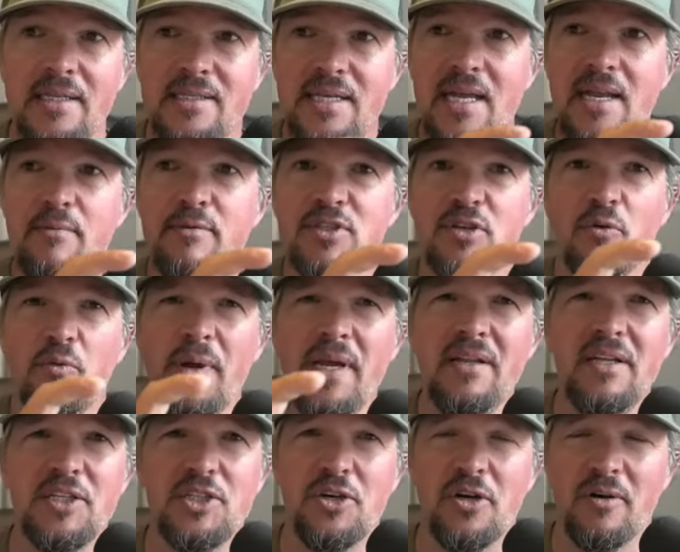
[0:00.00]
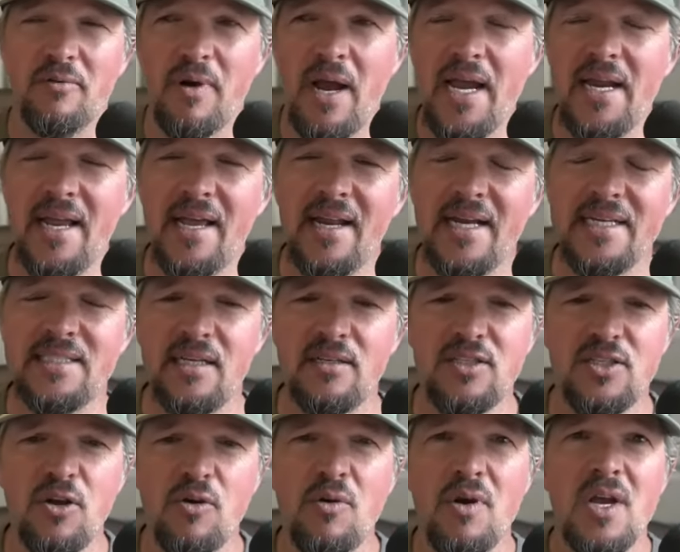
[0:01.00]
said he was a realtor, right? And I said,
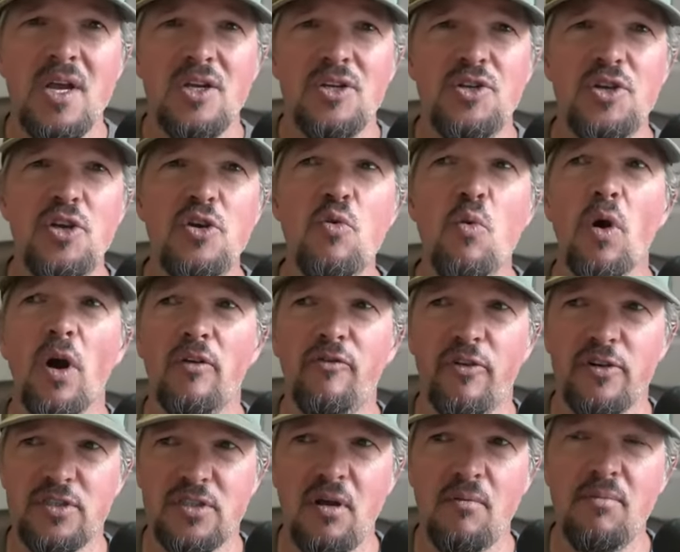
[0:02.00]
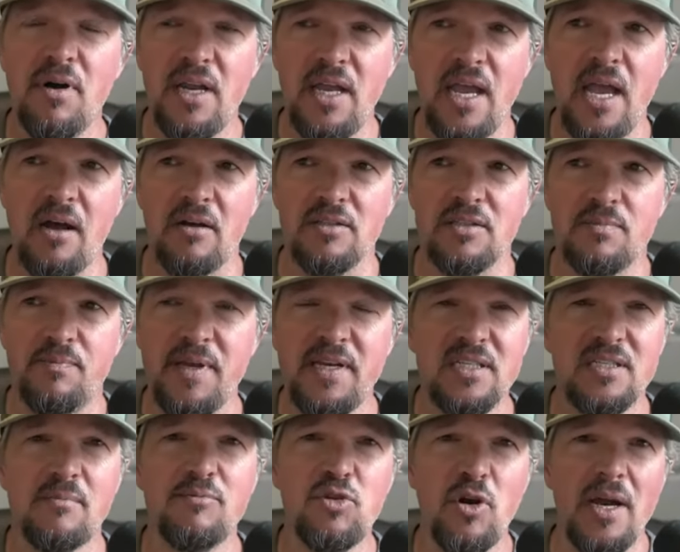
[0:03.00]
So do you work for somebody else? Because
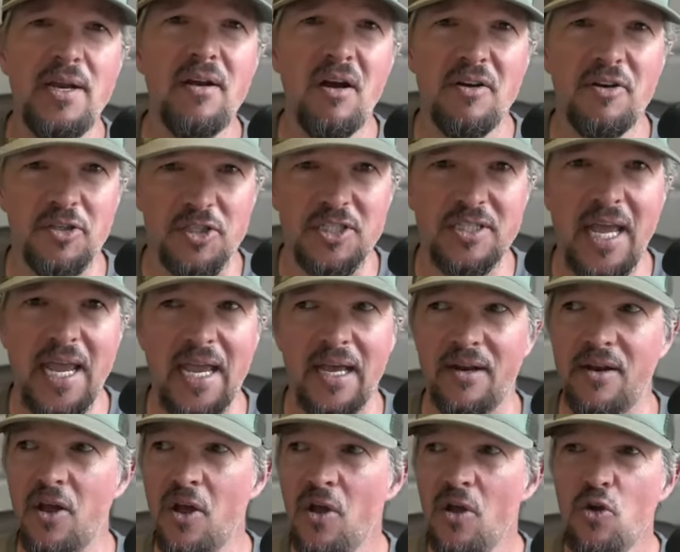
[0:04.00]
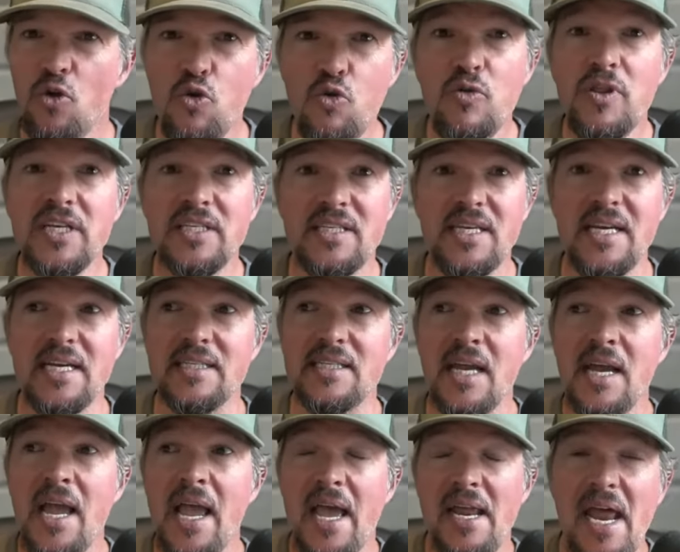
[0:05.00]
I'm trying to understand who mm-hmm. this is
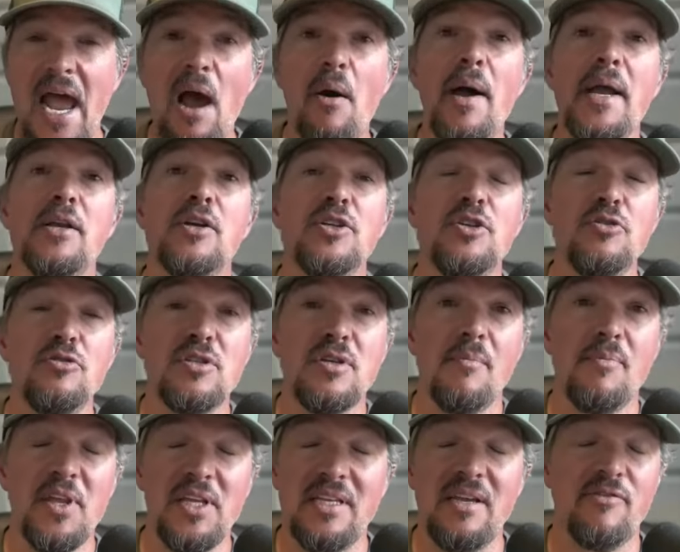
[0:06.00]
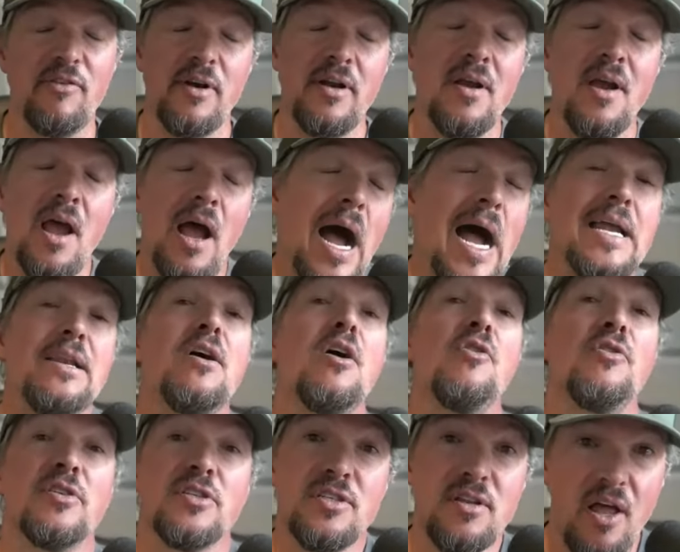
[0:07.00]
and how I could do something different. I know
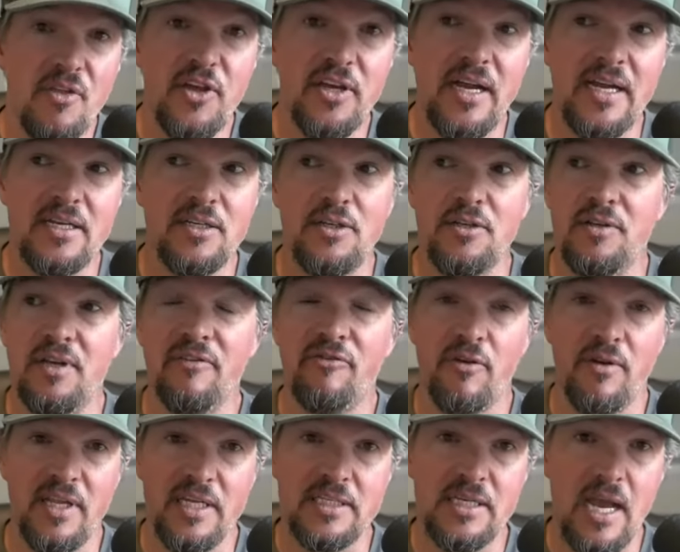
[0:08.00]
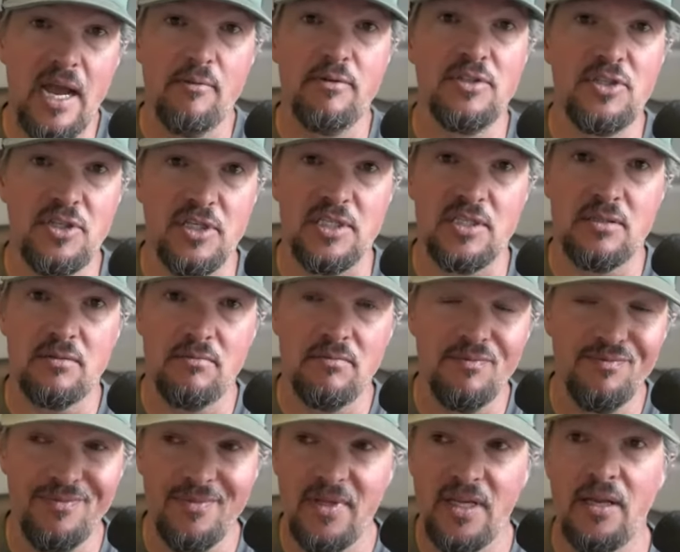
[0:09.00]
there's nothing I could do different. This guy was just
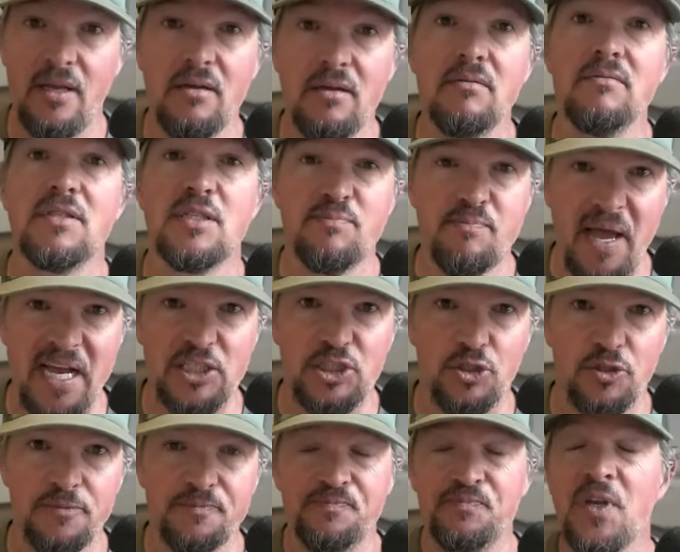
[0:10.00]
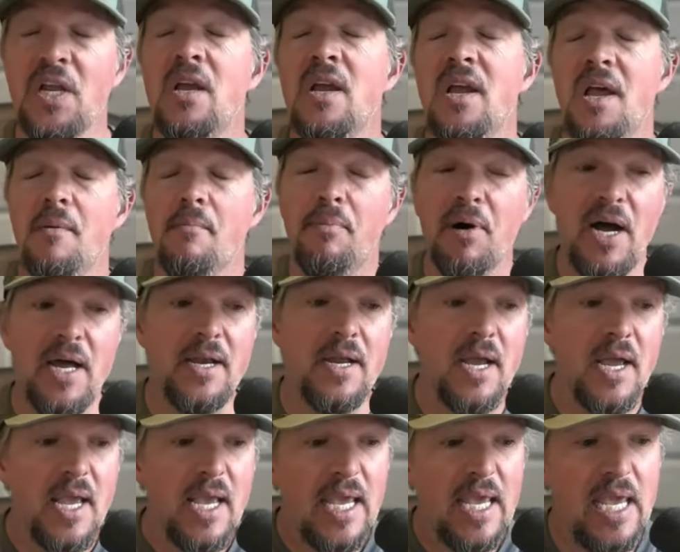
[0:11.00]
special.
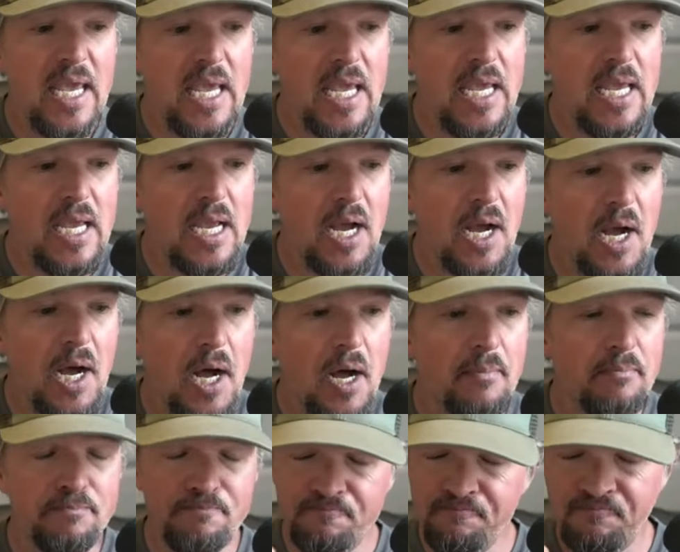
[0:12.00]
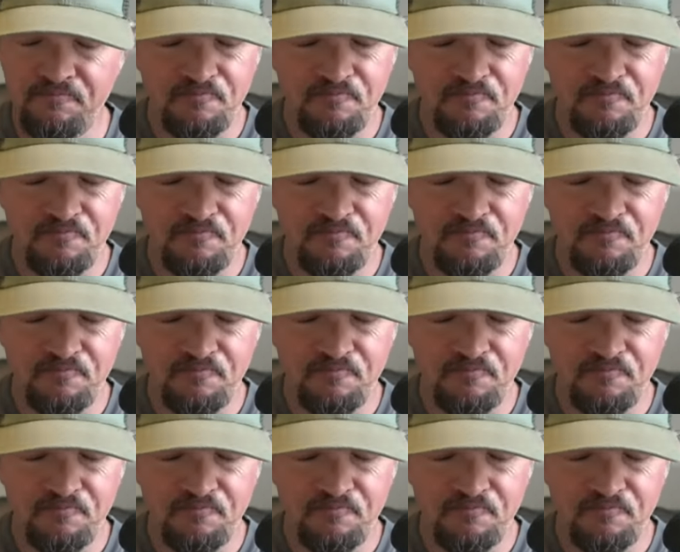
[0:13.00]
But he um